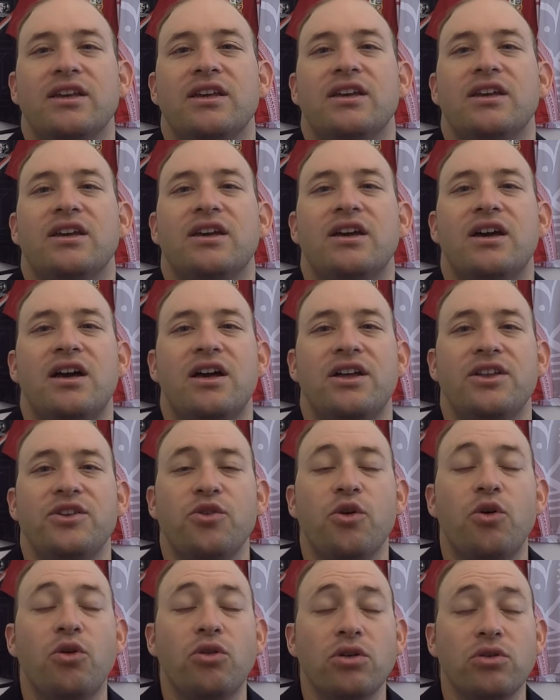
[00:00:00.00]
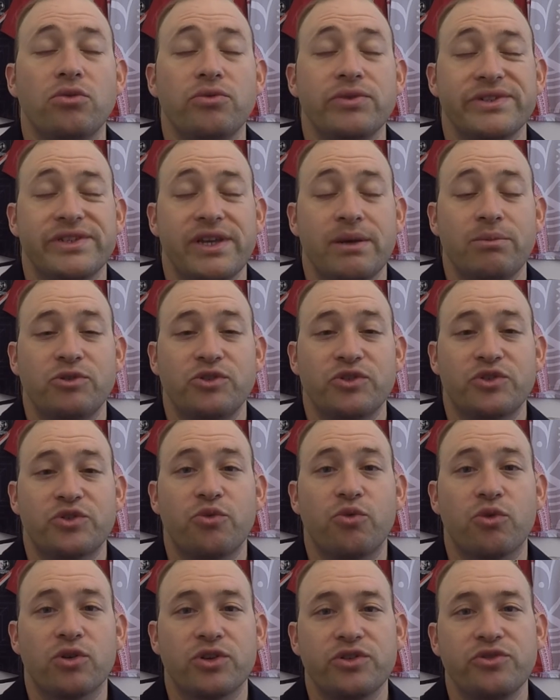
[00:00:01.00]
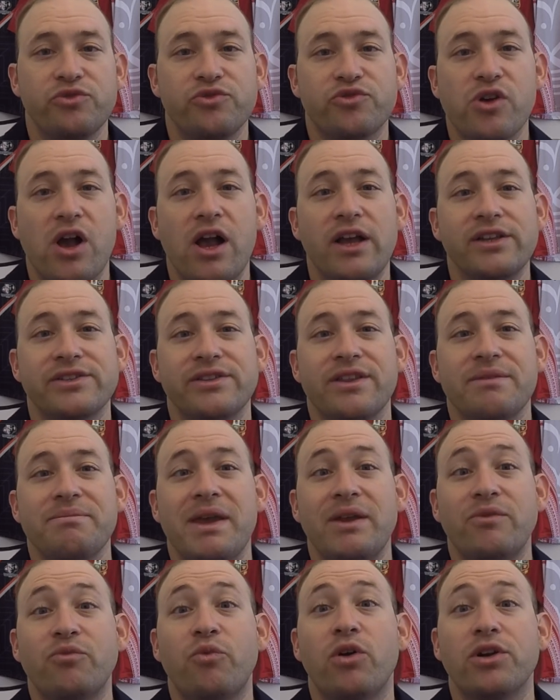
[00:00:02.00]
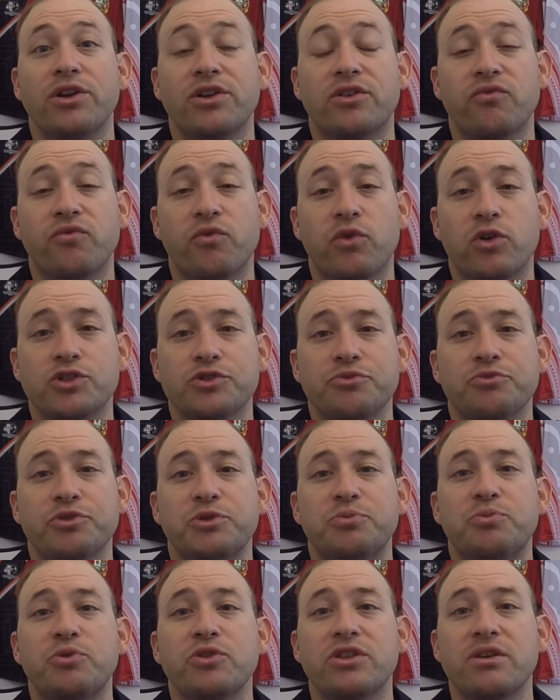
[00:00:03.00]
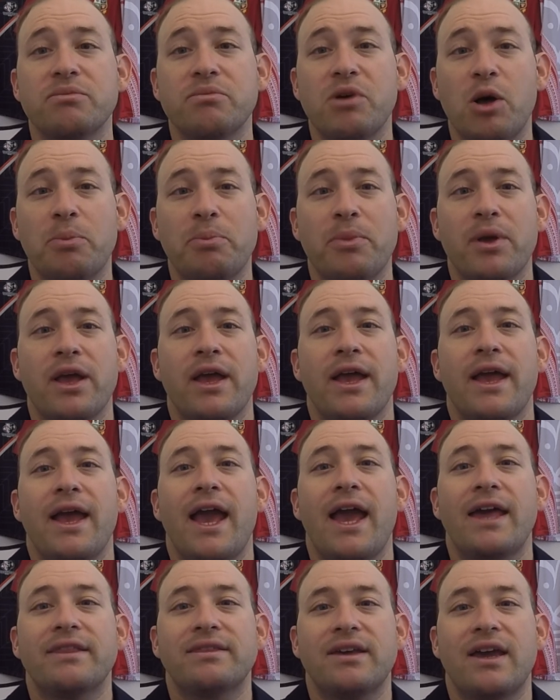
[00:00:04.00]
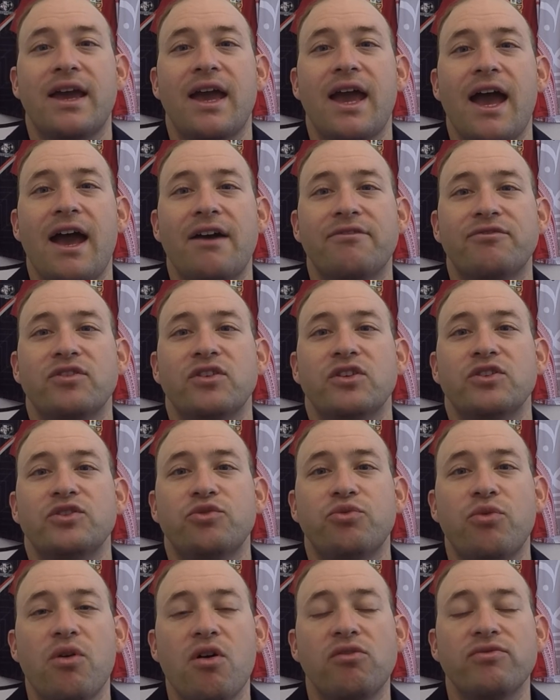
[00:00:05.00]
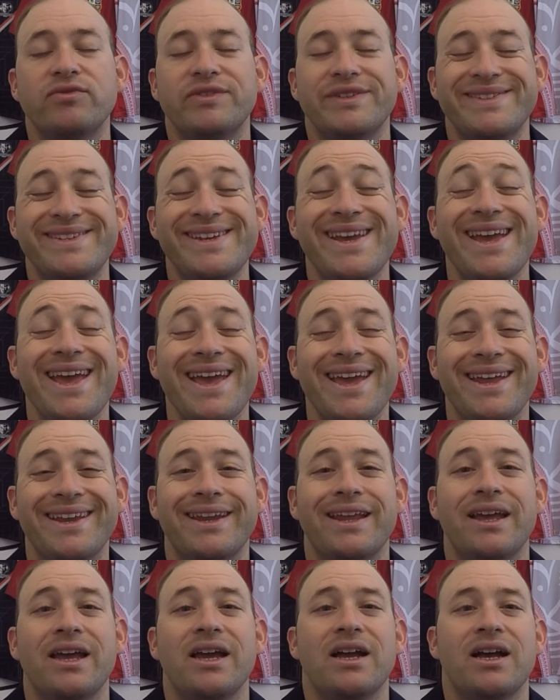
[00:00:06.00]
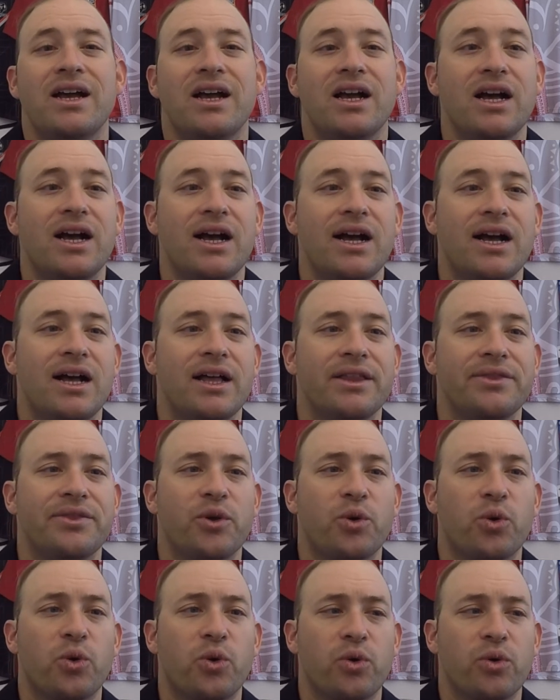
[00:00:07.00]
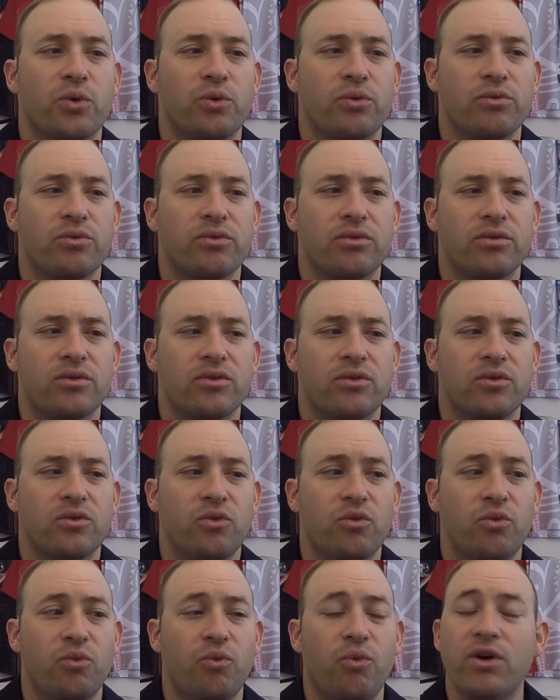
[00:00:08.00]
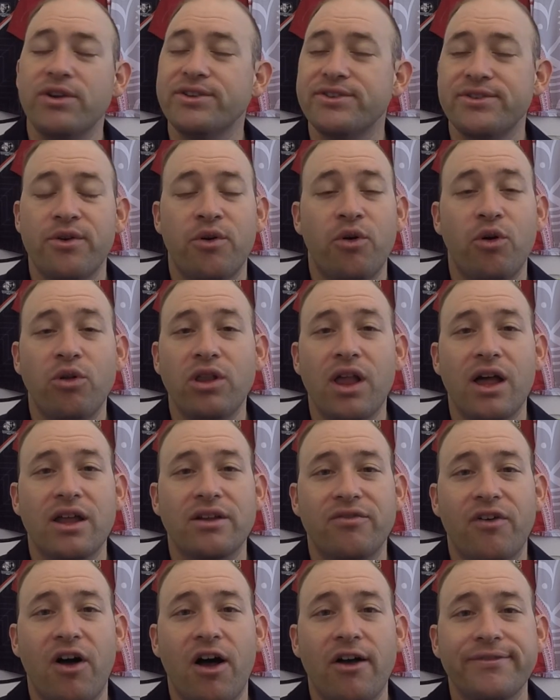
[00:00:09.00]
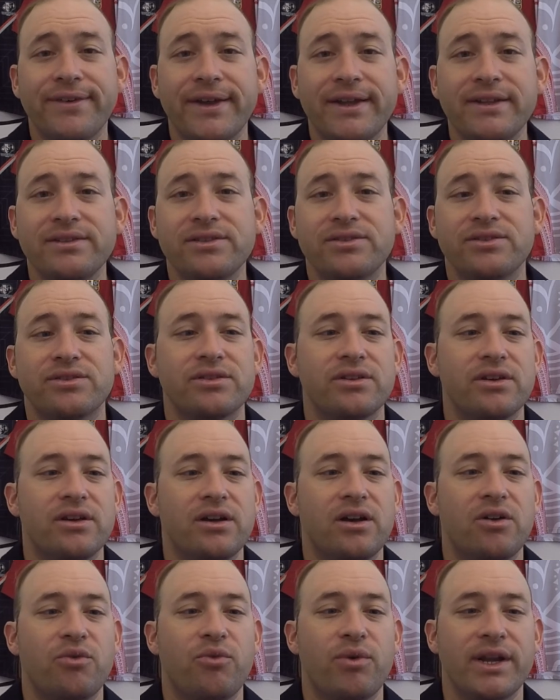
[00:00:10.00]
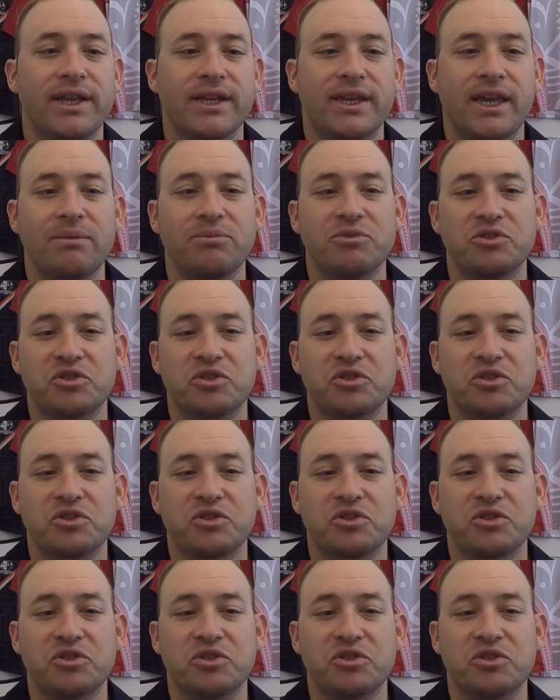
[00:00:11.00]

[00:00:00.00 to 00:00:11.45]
NOLA was able to score 2 tries, and they made 1 conversion, which put them up at the half 12-10. There wasn't a whole lot of offense when it came to